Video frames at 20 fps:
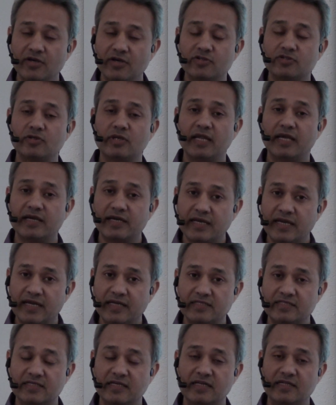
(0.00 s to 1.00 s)
So
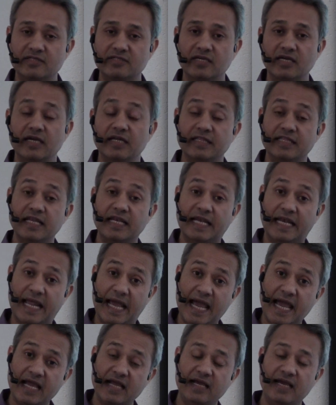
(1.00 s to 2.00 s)
Langerhans cells, then
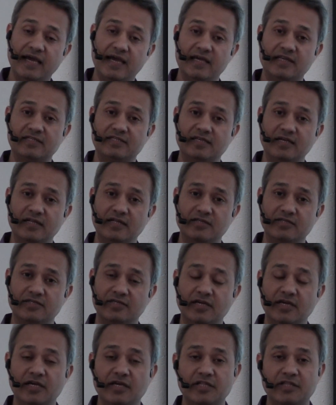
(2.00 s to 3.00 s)
Langhans
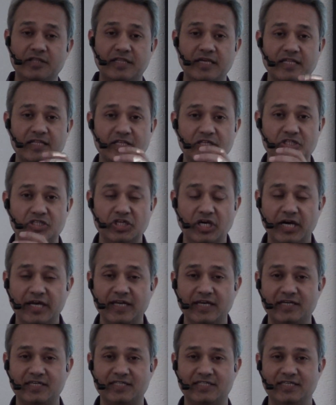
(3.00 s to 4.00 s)
cells, then the
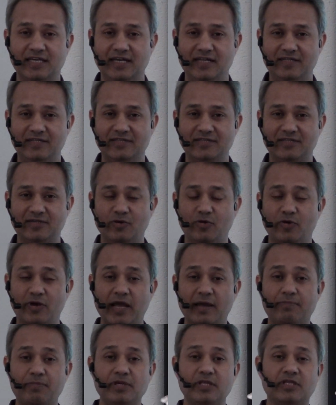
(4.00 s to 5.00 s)
giant cells or
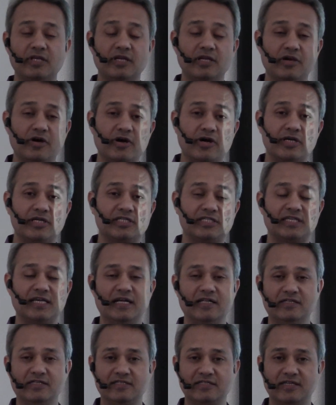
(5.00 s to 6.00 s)
epithelioid
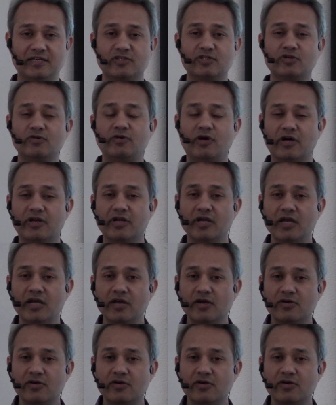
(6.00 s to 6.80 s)
cells and so on.